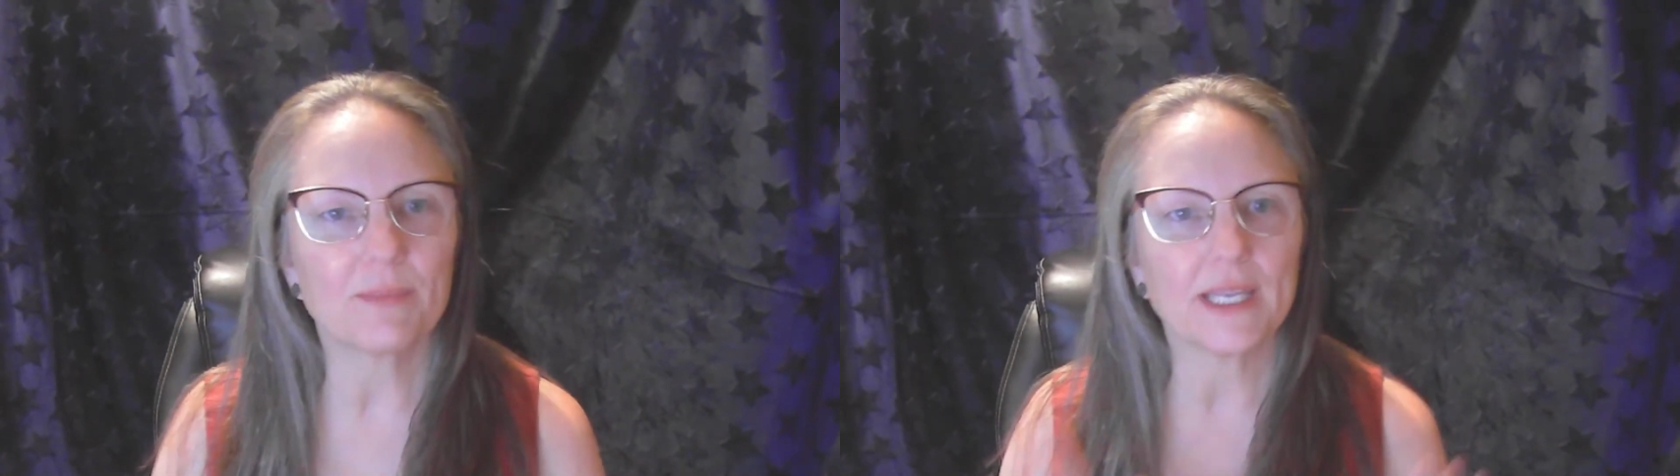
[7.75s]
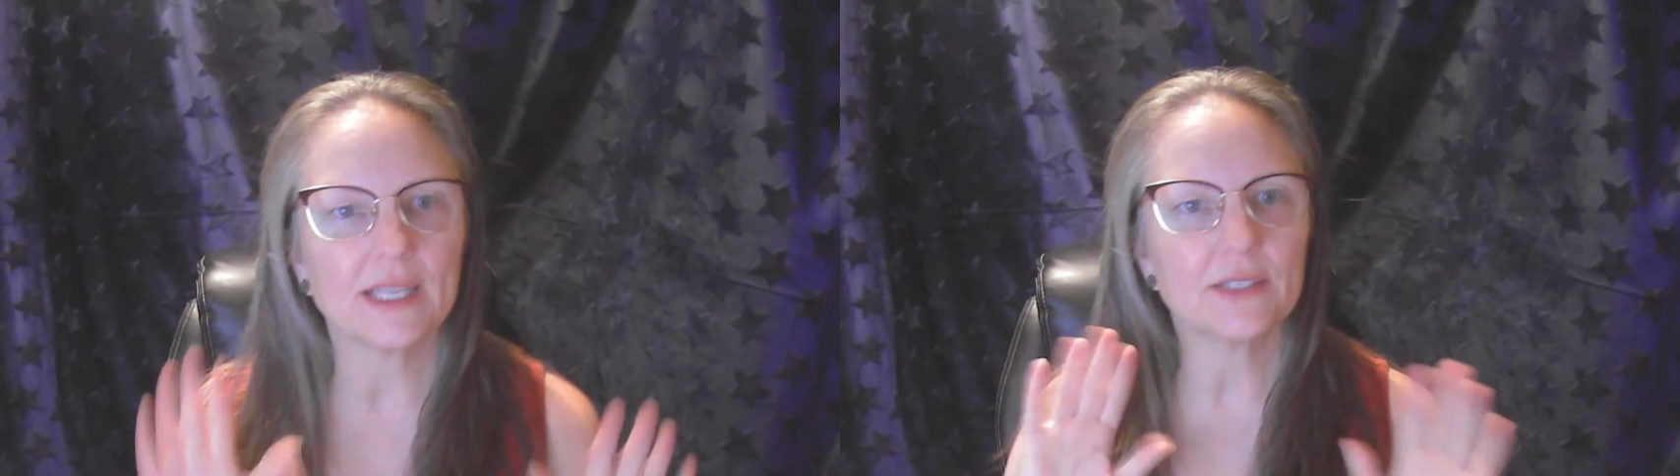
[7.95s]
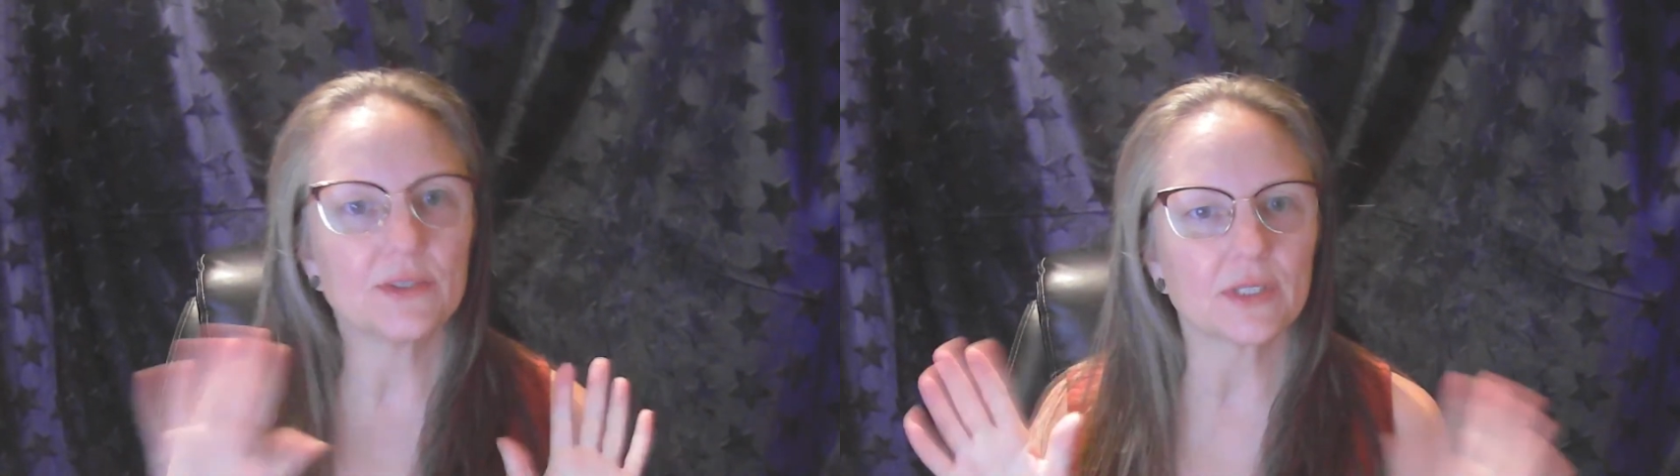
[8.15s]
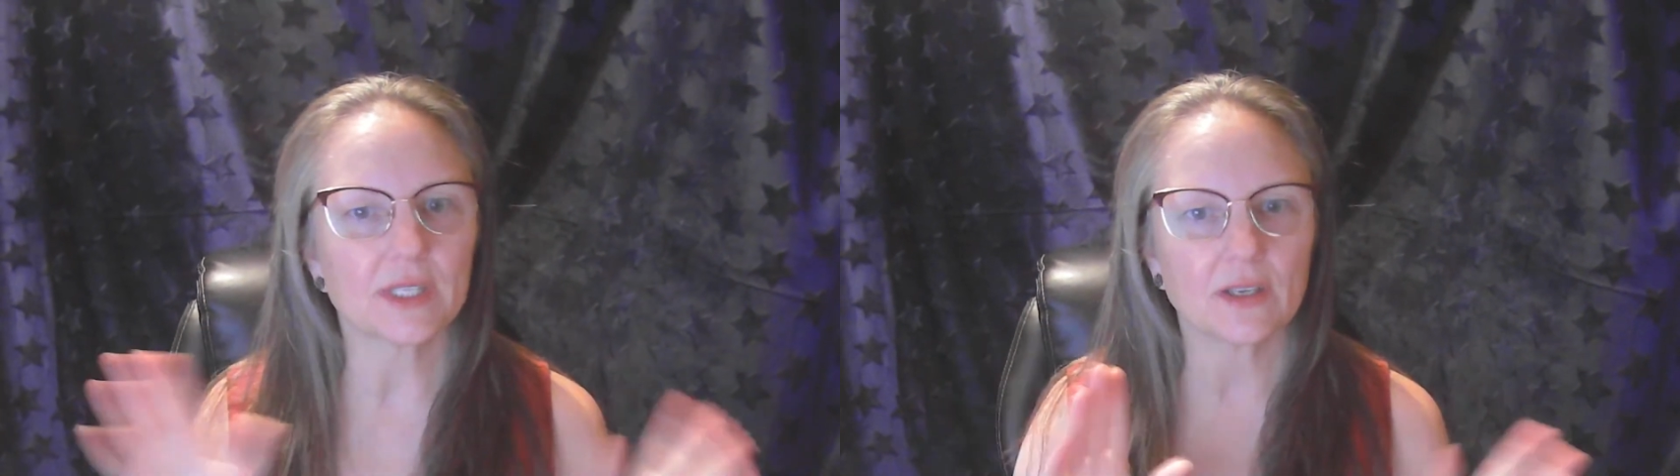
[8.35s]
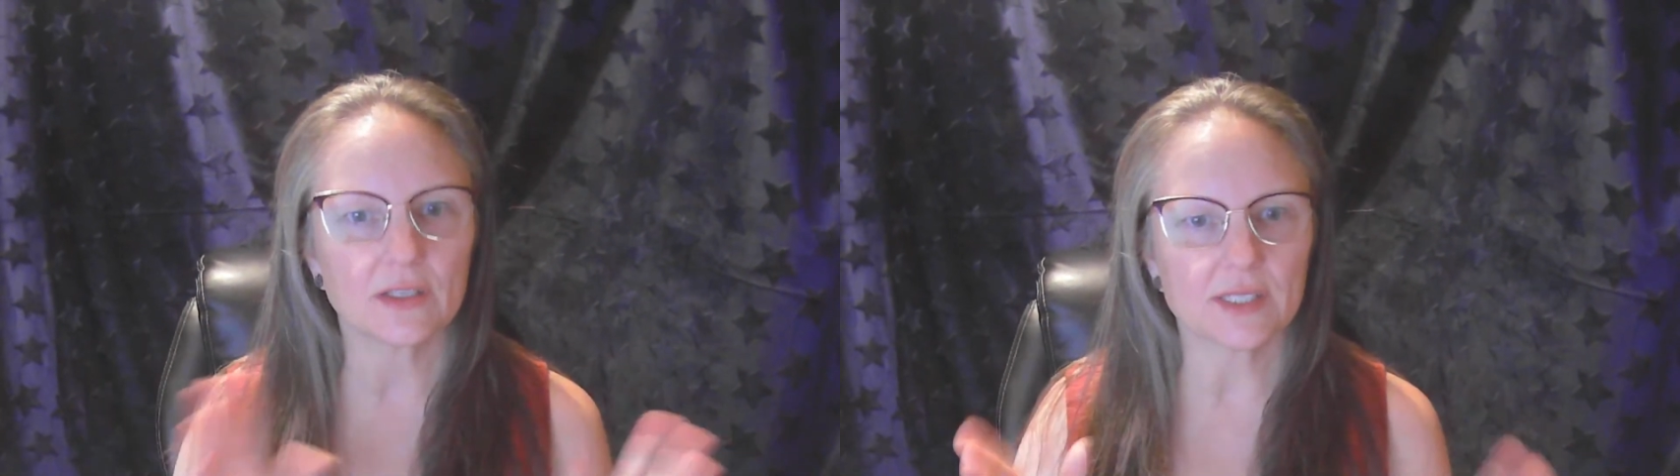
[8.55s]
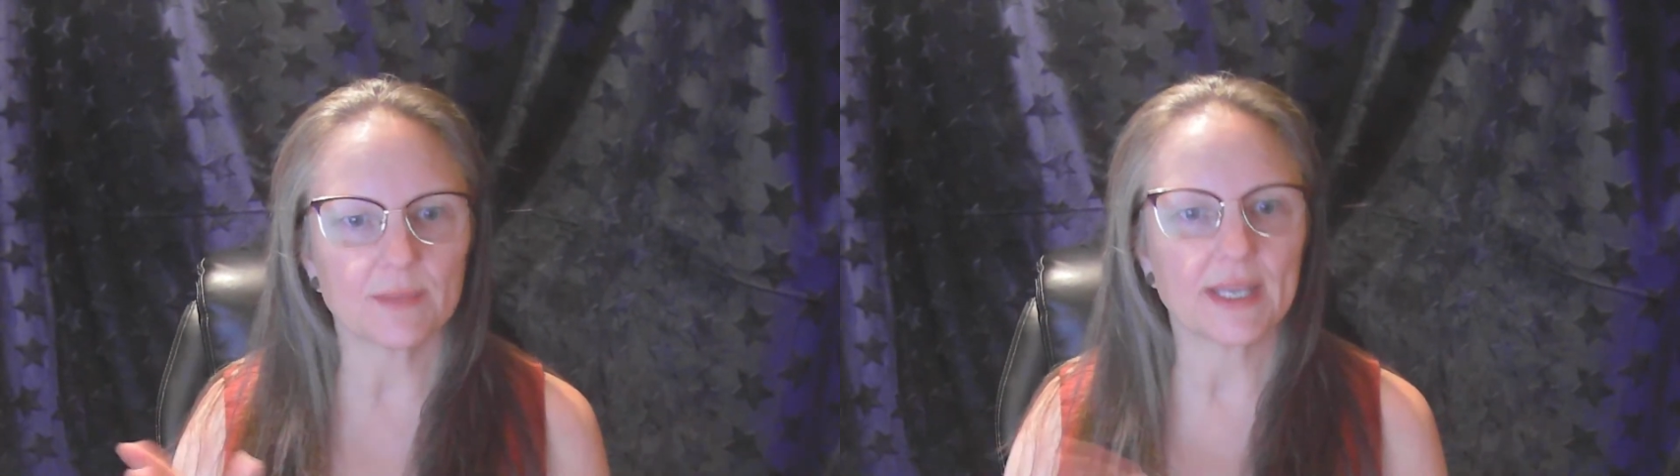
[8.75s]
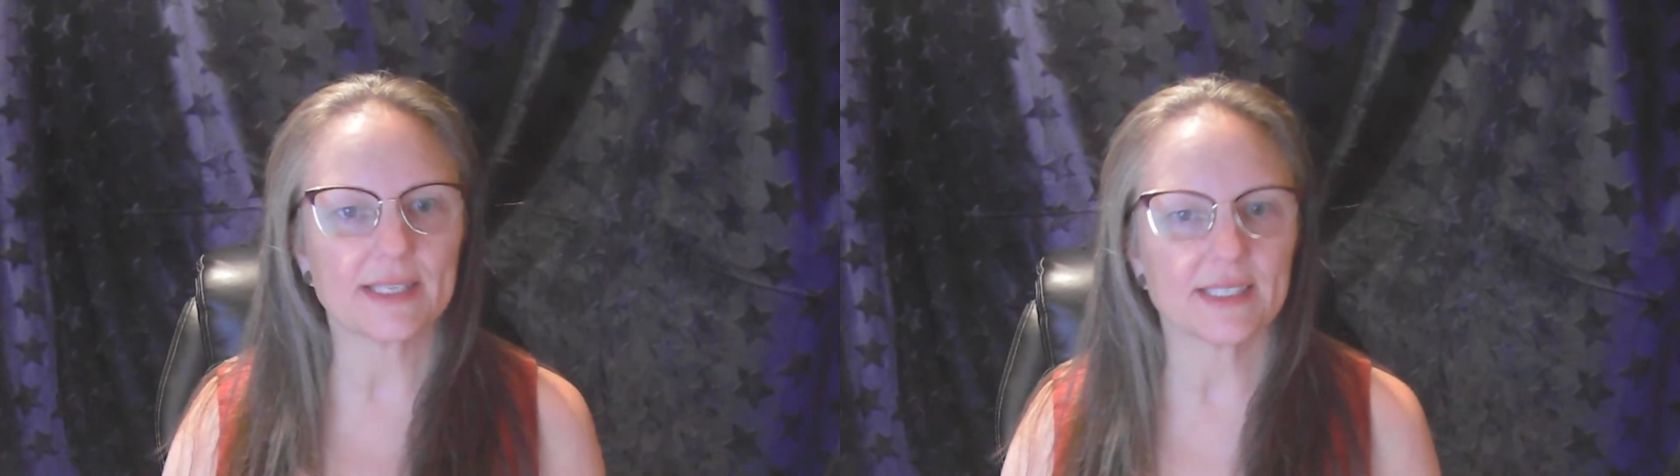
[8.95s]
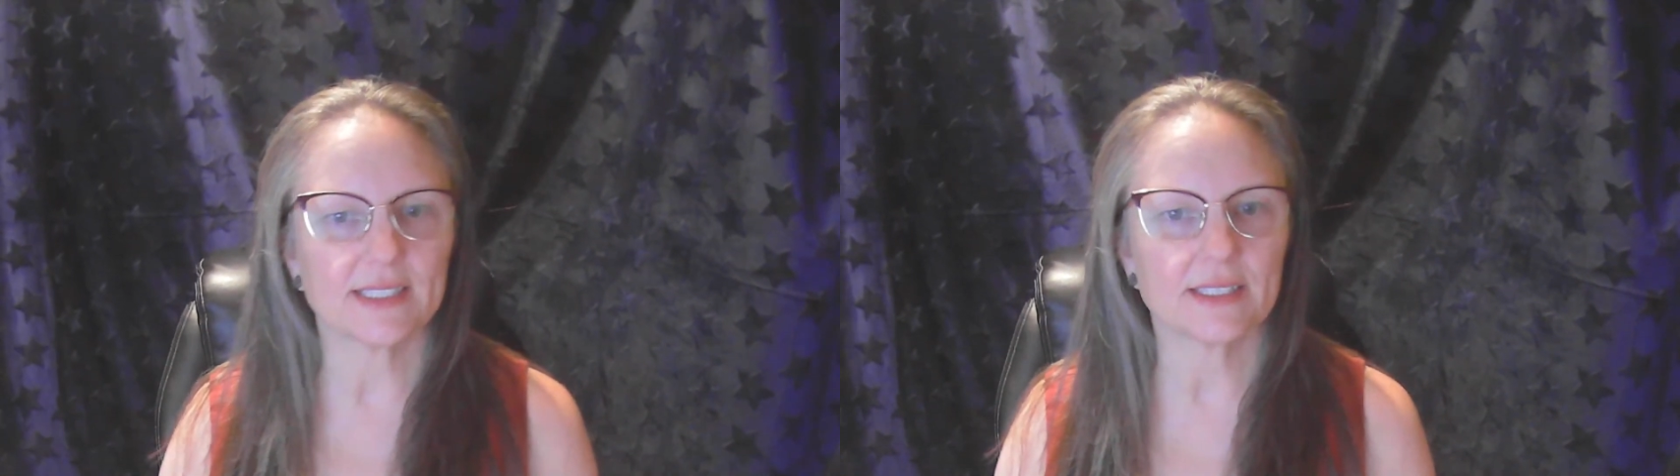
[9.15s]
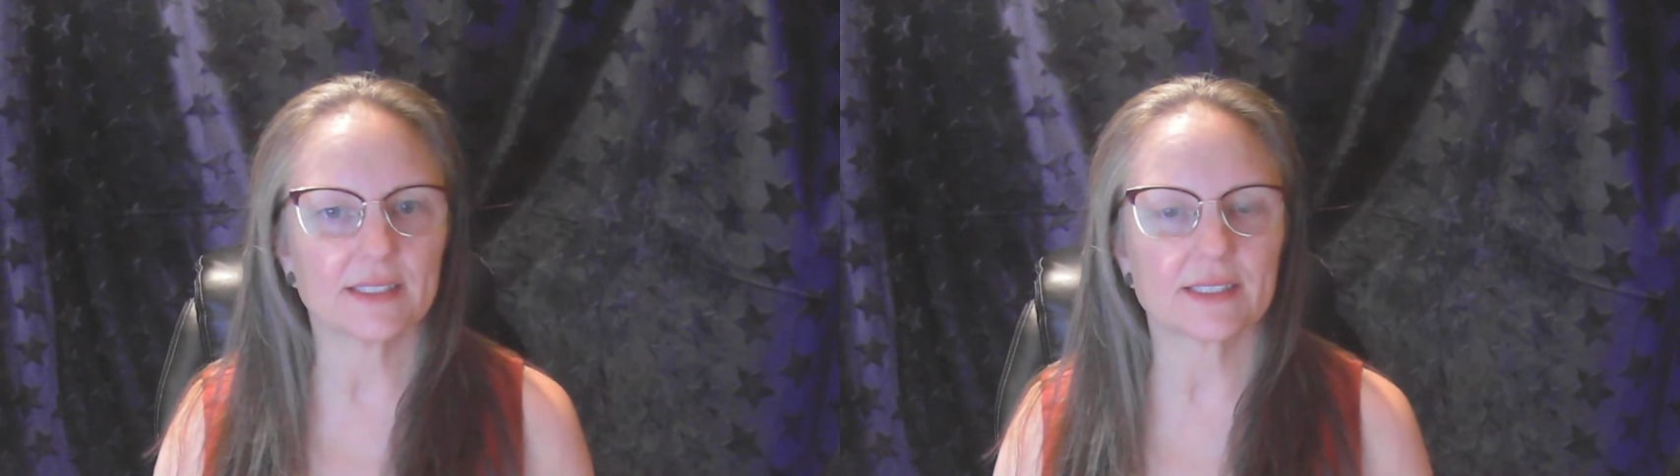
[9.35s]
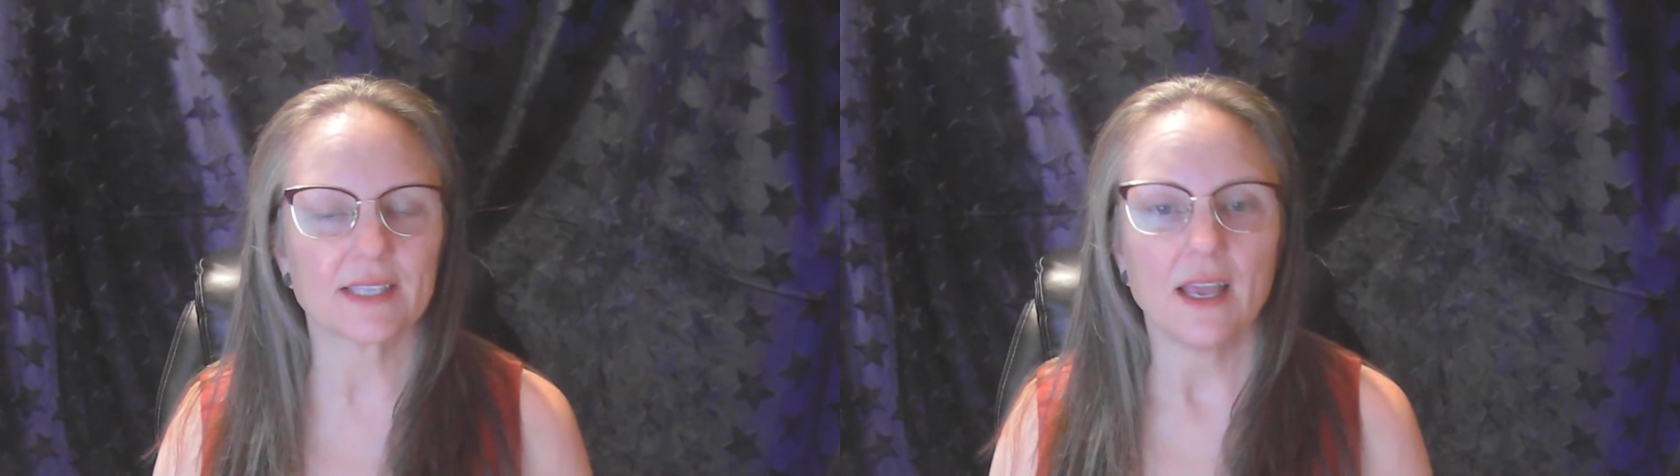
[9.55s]
been noodling on some
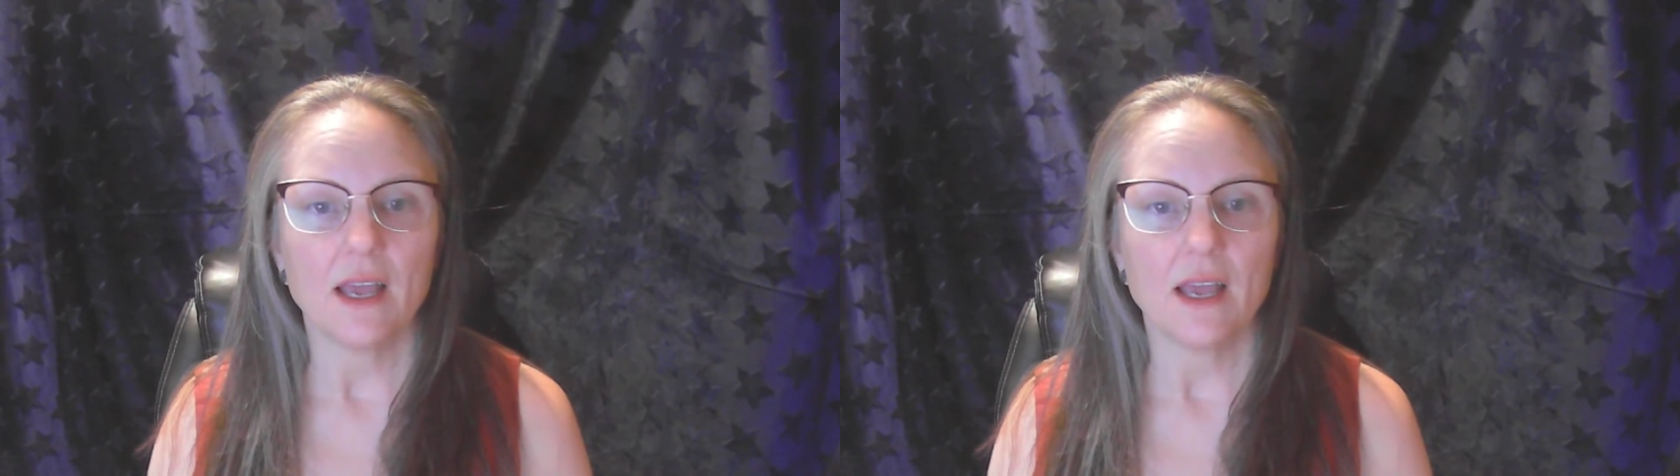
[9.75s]
ideas